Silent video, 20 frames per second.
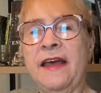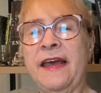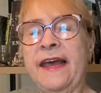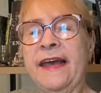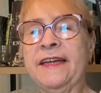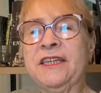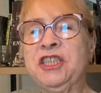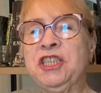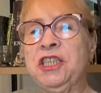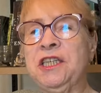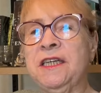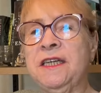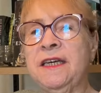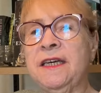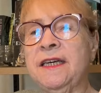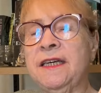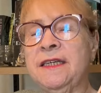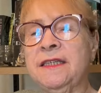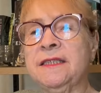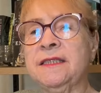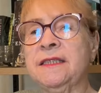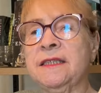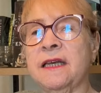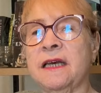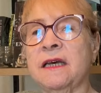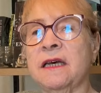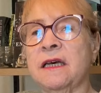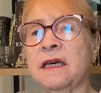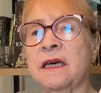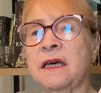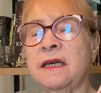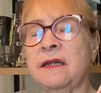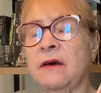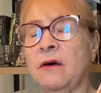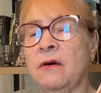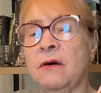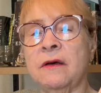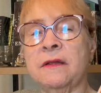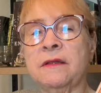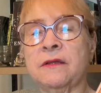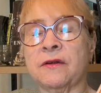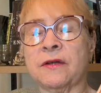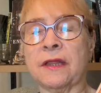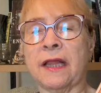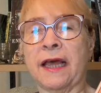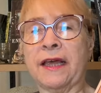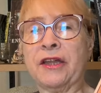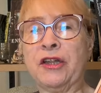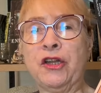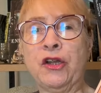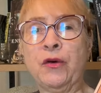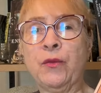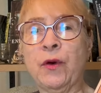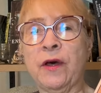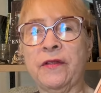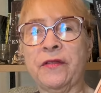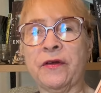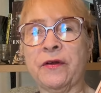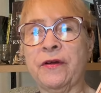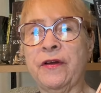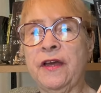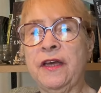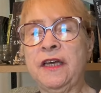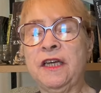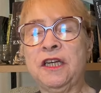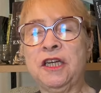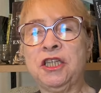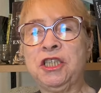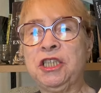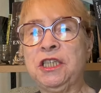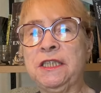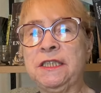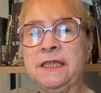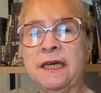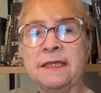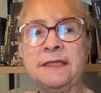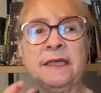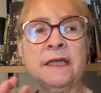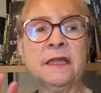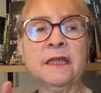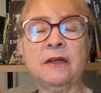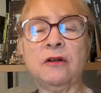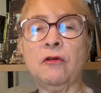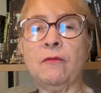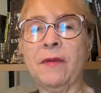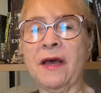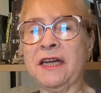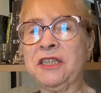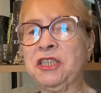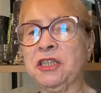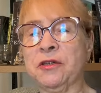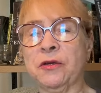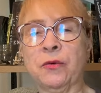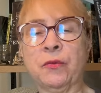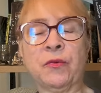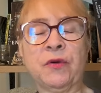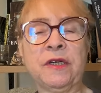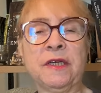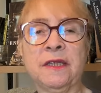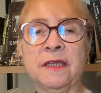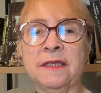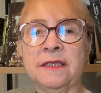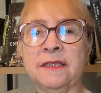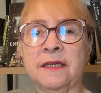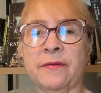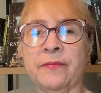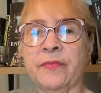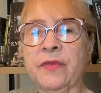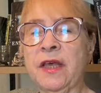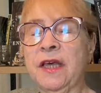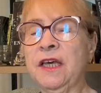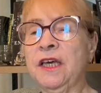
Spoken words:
And she is an author like no other. She does a little magical realism.